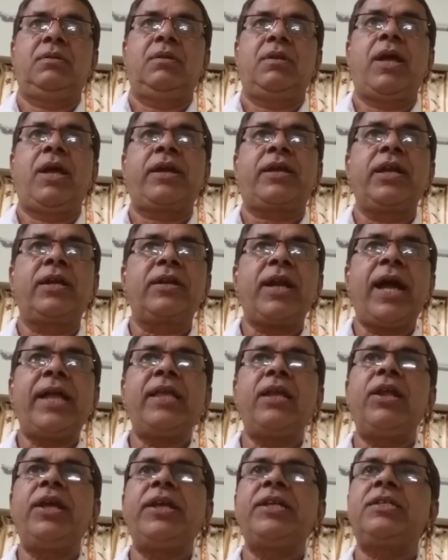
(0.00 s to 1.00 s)
I
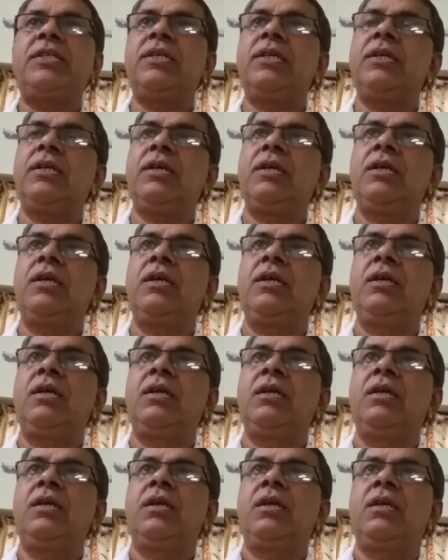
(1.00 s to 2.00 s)
congratulate
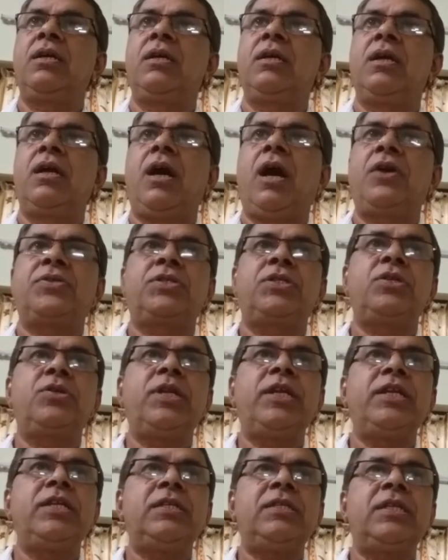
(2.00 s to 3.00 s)
our
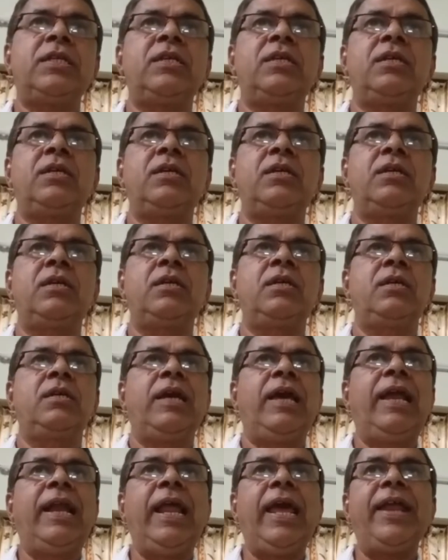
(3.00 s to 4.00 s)
student
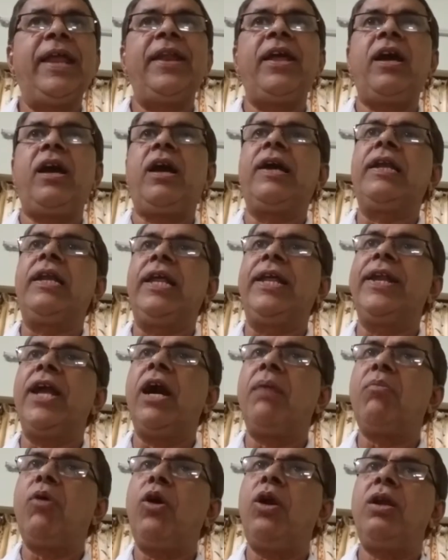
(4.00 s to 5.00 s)
Elena and Lina
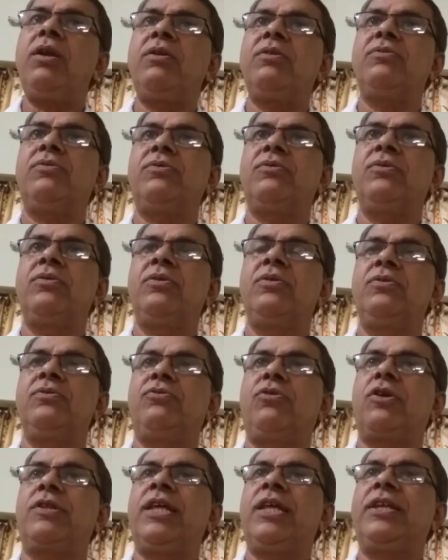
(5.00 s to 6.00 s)
Moy
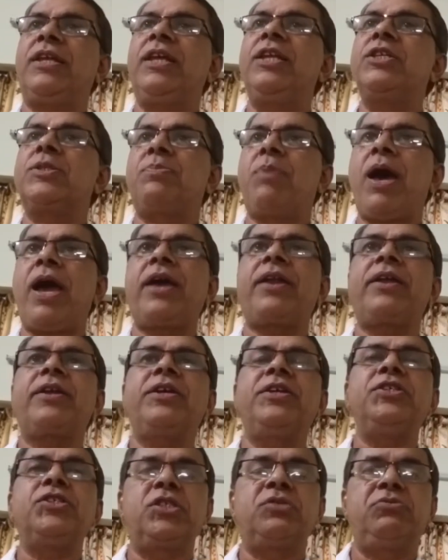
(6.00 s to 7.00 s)
for that inspiring
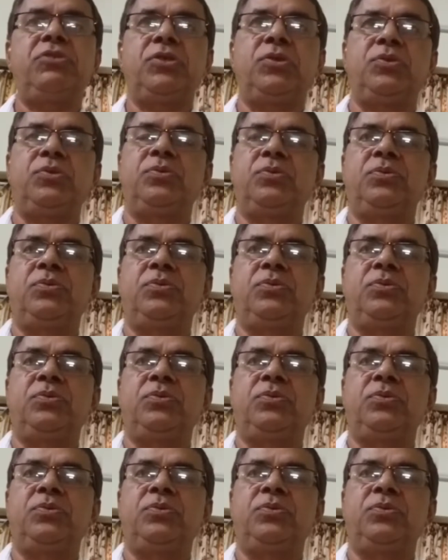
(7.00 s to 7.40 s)
interview.